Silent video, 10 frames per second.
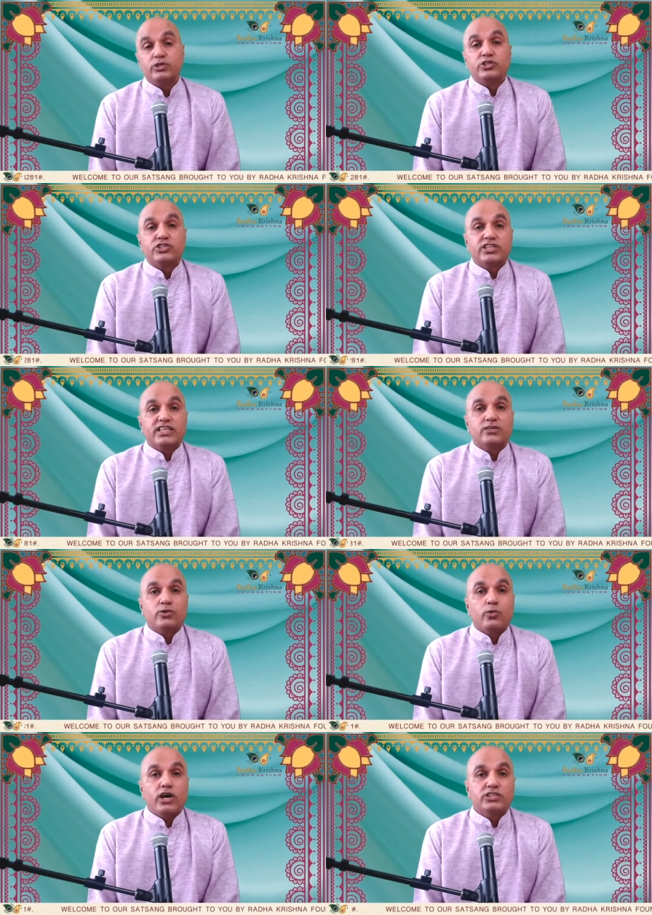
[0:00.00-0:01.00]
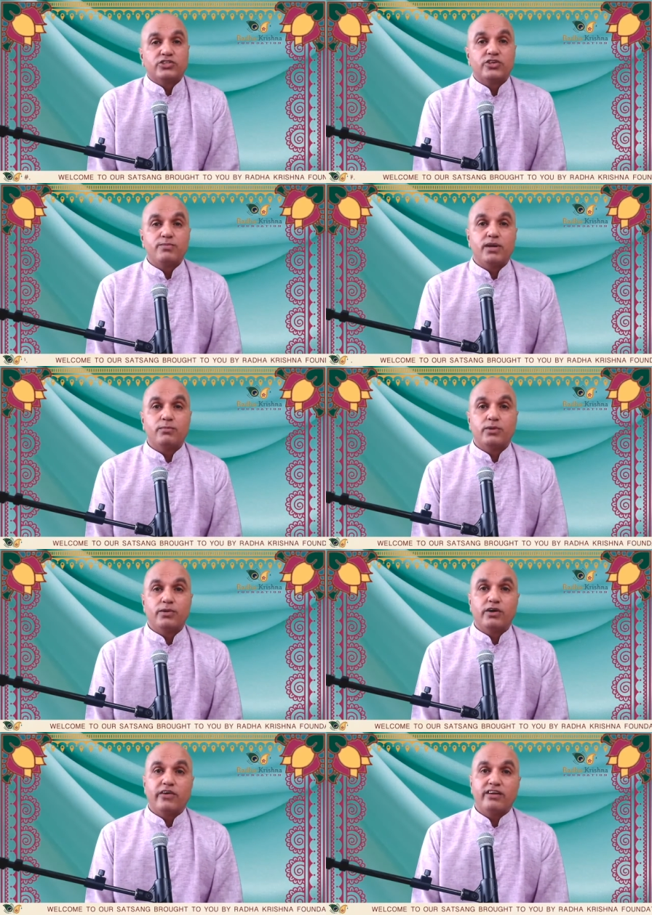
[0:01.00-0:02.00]
That we should set our watch to
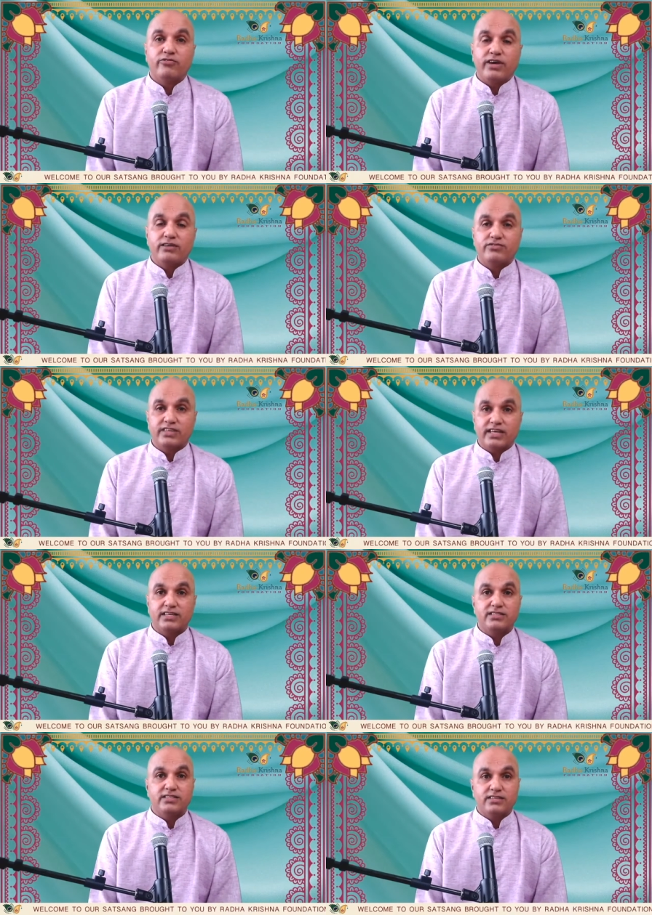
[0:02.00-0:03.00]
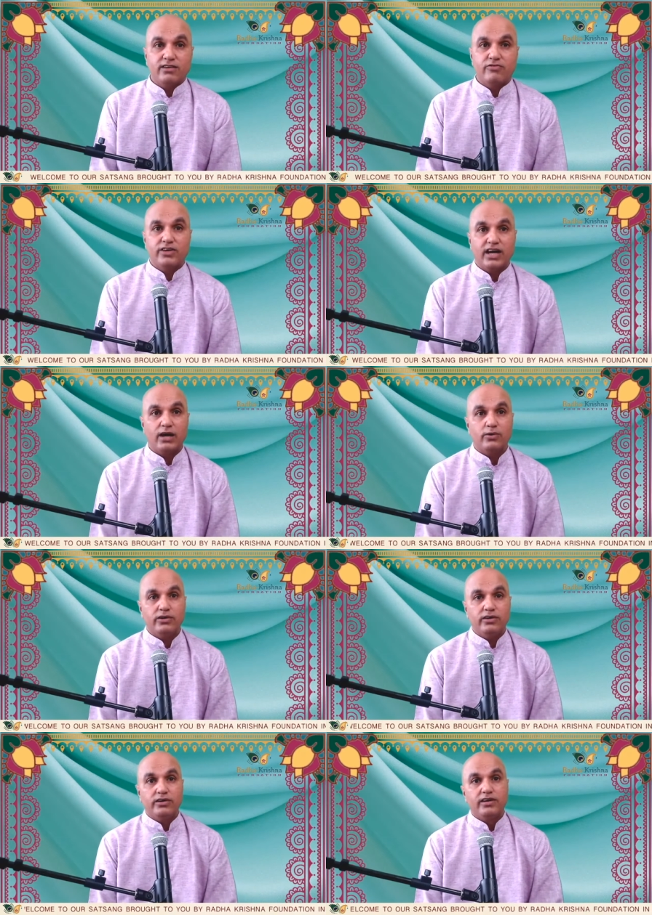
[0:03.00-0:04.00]
remember Bhagwan 5 seconds every
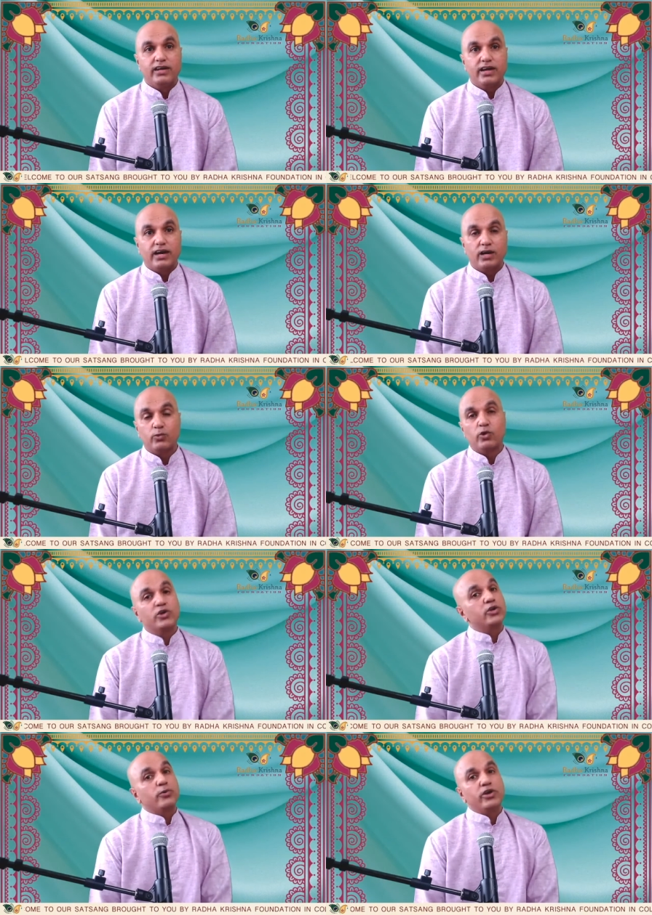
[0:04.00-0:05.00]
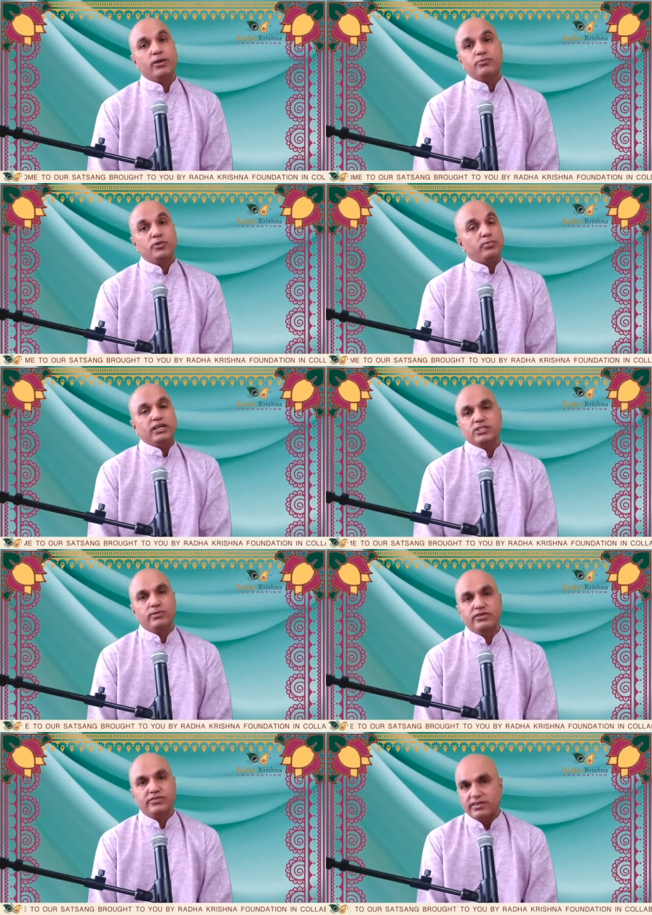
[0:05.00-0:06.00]
hour and work your way up to
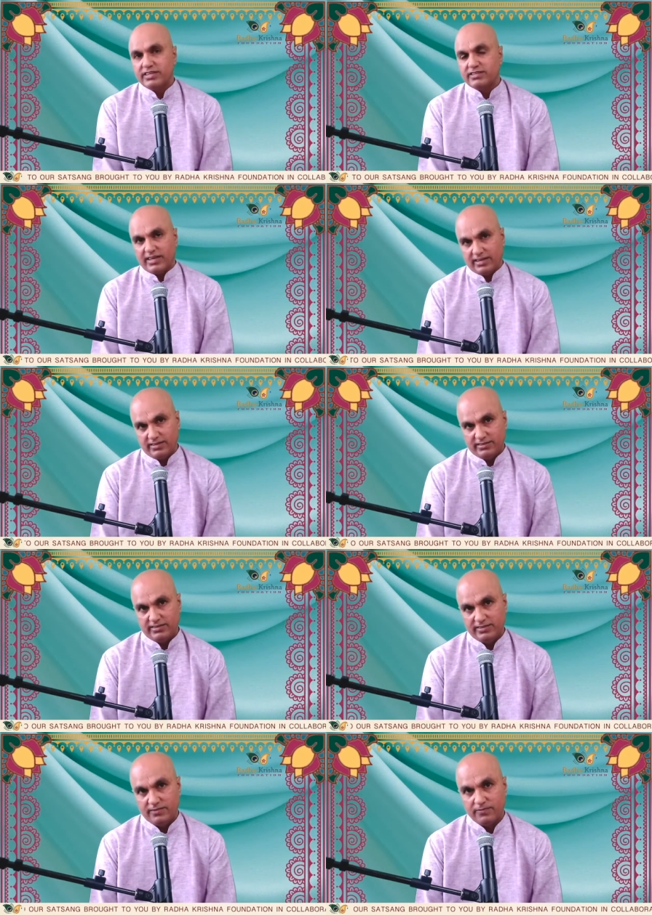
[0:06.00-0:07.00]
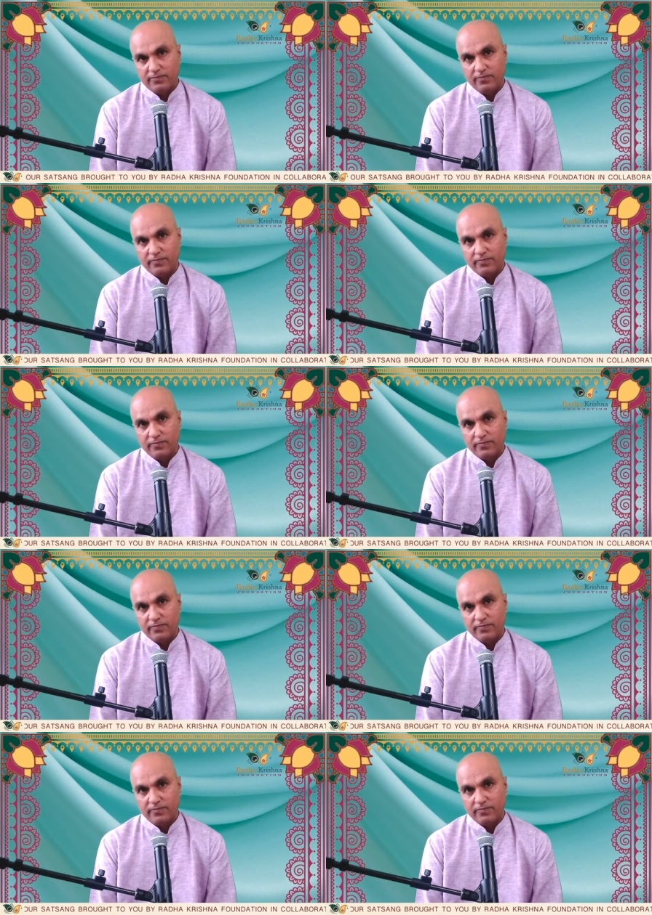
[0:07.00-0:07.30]
possibly 30 seconds.